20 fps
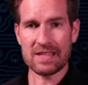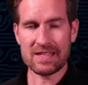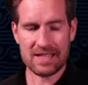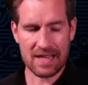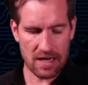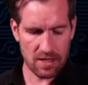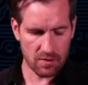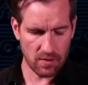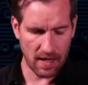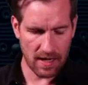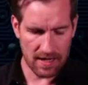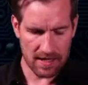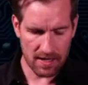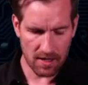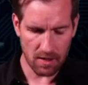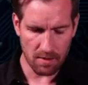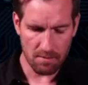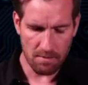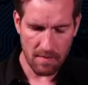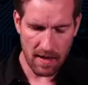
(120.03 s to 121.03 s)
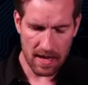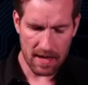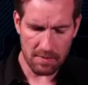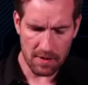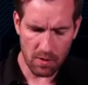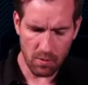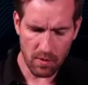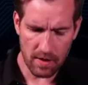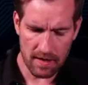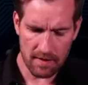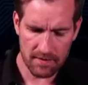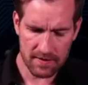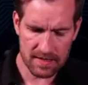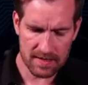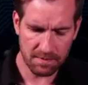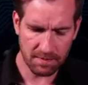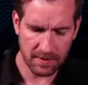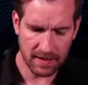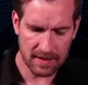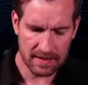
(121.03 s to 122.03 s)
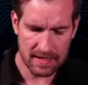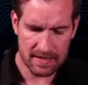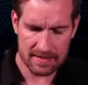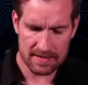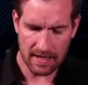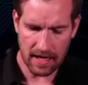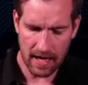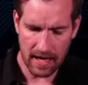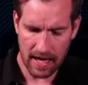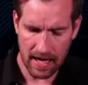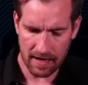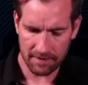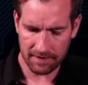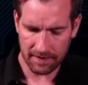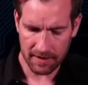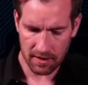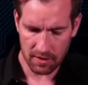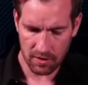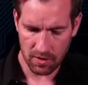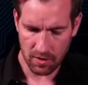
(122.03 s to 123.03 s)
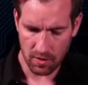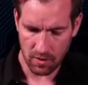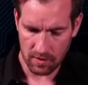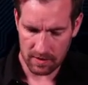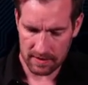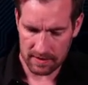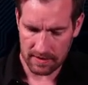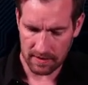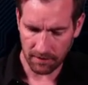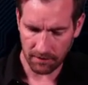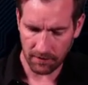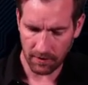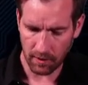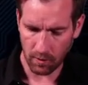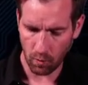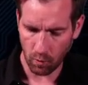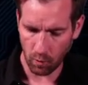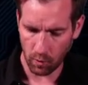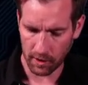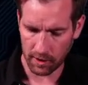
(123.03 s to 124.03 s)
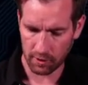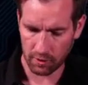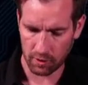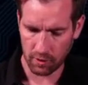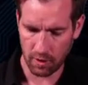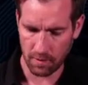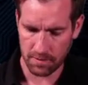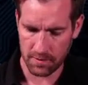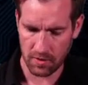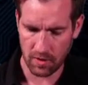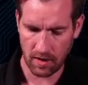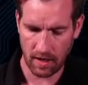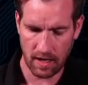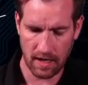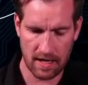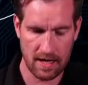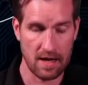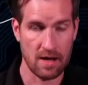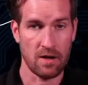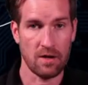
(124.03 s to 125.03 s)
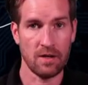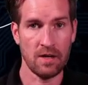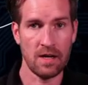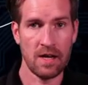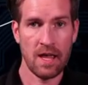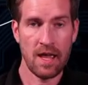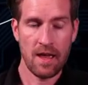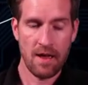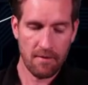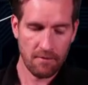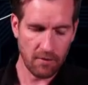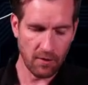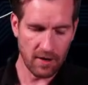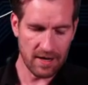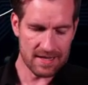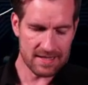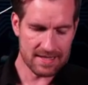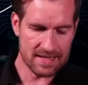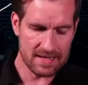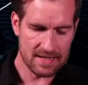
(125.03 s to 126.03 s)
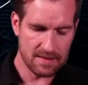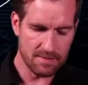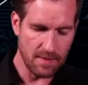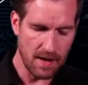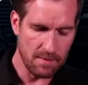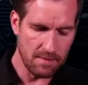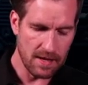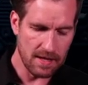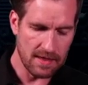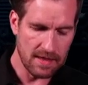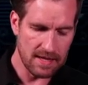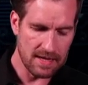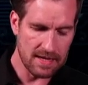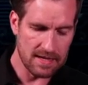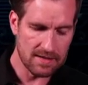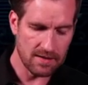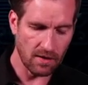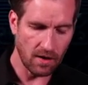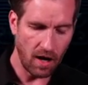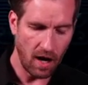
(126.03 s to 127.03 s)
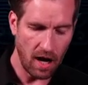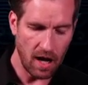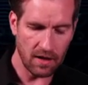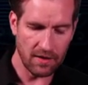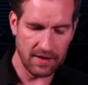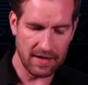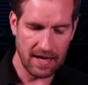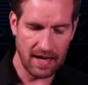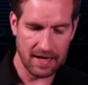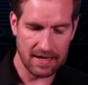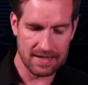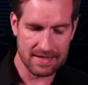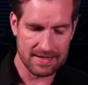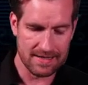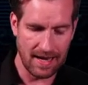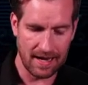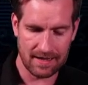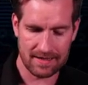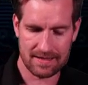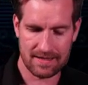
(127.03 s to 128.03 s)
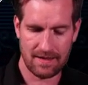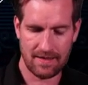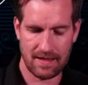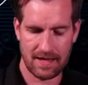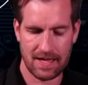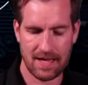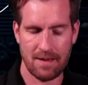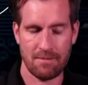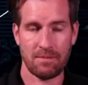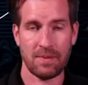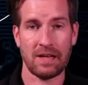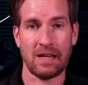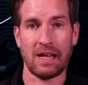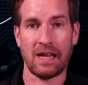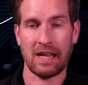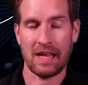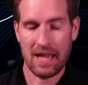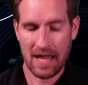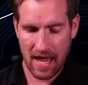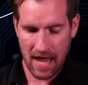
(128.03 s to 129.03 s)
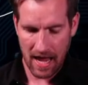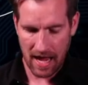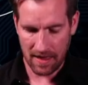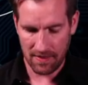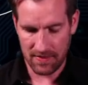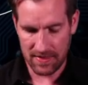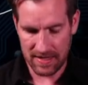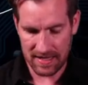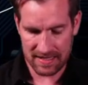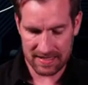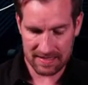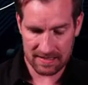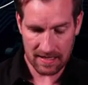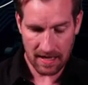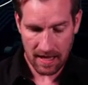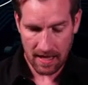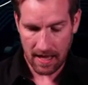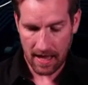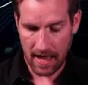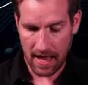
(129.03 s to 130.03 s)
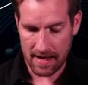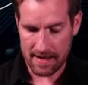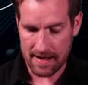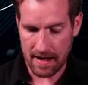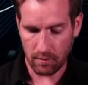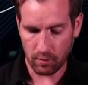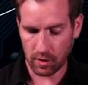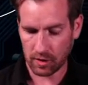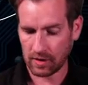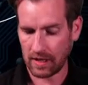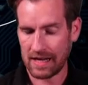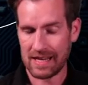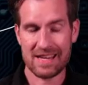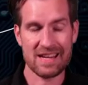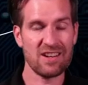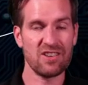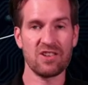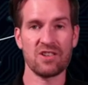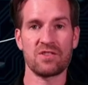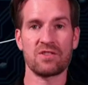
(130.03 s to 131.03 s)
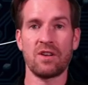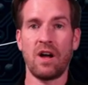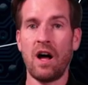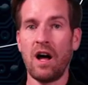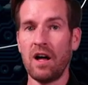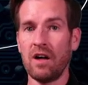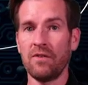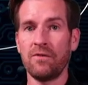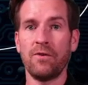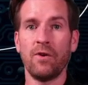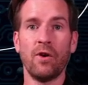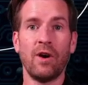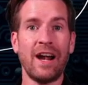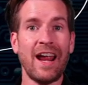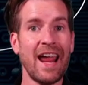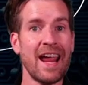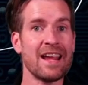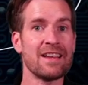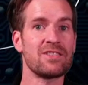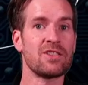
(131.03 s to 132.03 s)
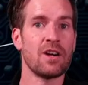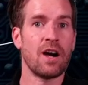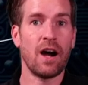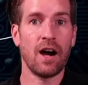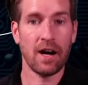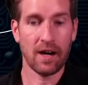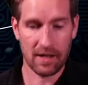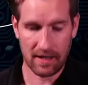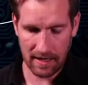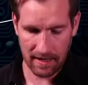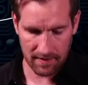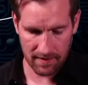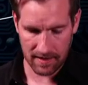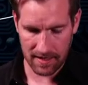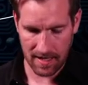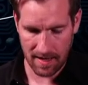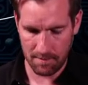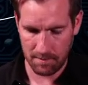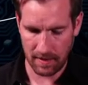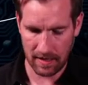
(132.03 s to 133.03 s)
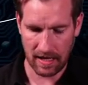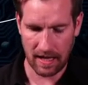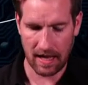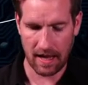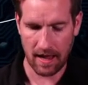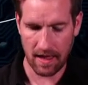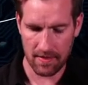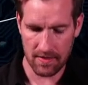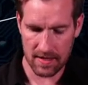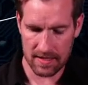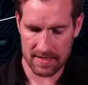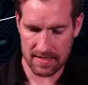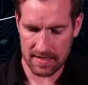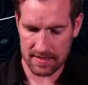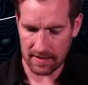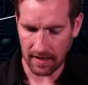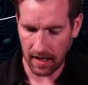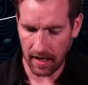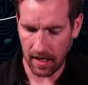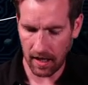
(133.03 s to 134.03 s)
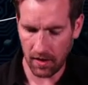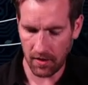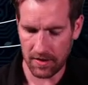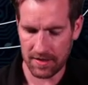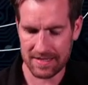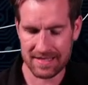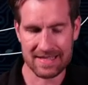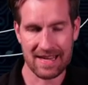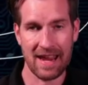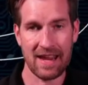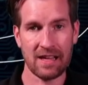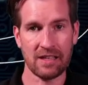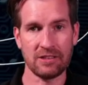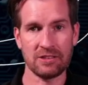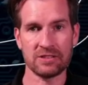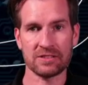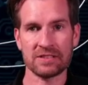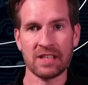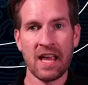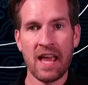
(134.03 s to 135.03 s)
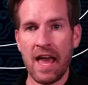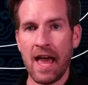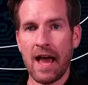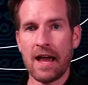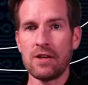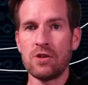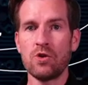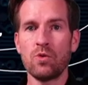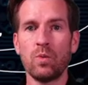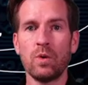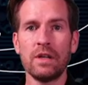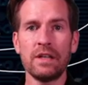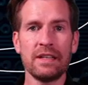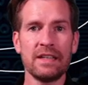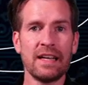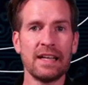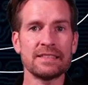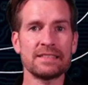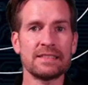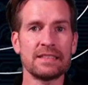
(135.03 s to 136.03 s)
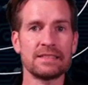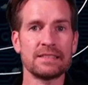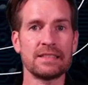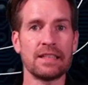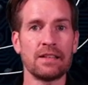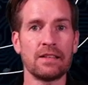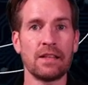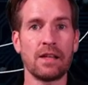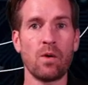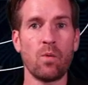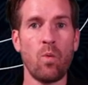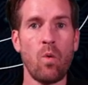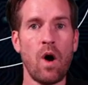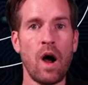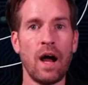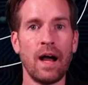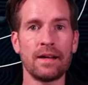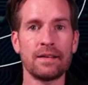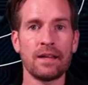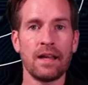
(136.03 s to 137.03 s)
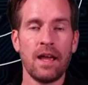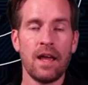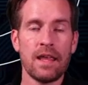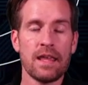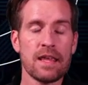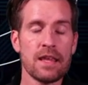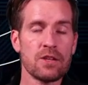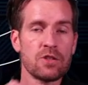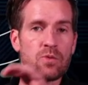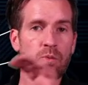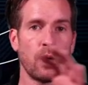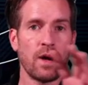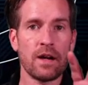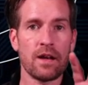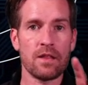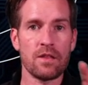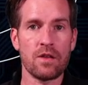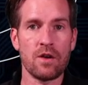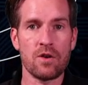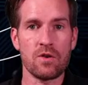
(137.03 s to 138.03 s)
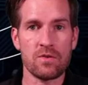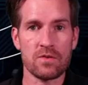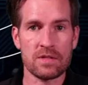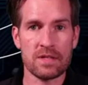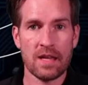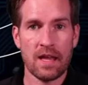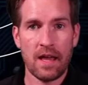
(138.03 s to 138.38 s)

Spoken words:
case right here, maybe we've split this off into different work groups right here. For instance, maybe these are all the execs of the company, and this network right here is all for HR in the company, and this is all the sales. And you wouldn't necessarily want each one of those